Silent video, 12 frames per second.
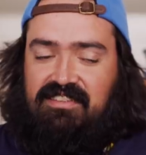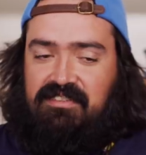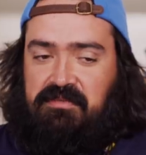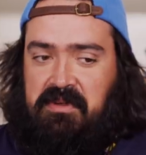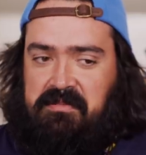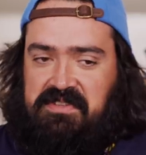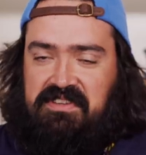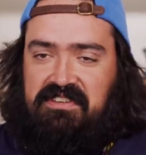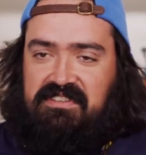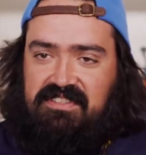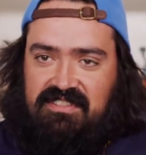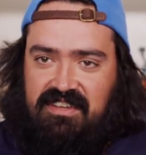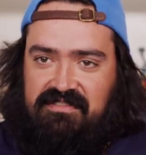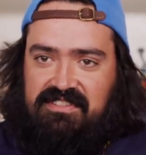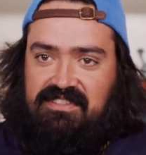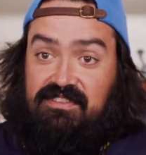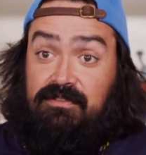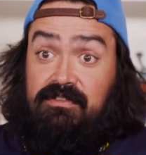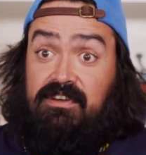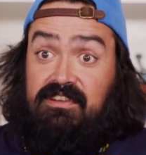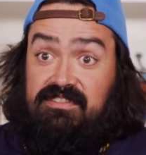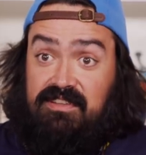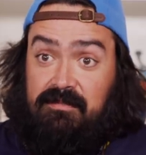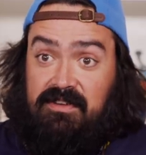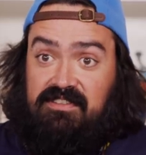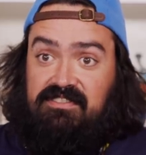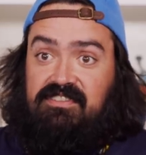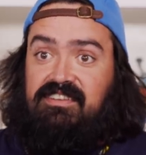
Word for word: the raw materials obviously don't cost that much.